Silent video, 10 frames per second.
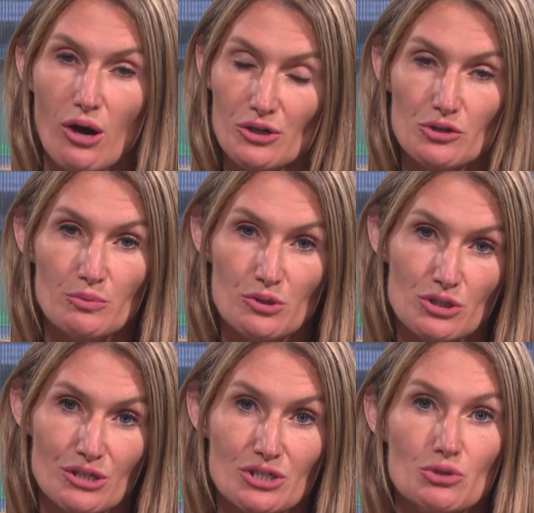
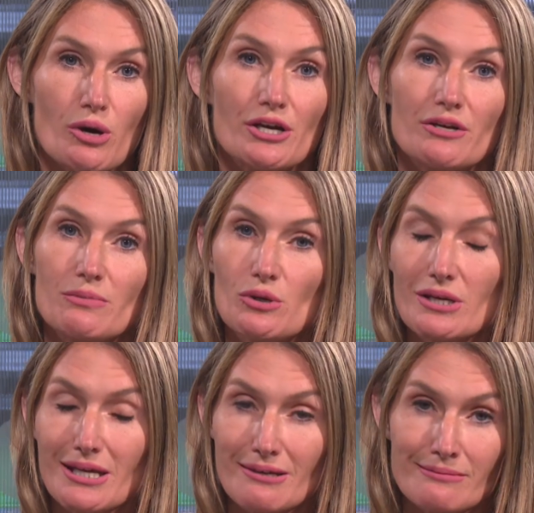contributions to our
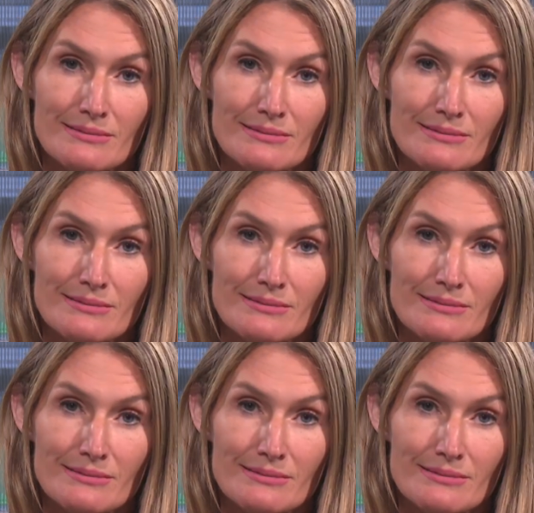community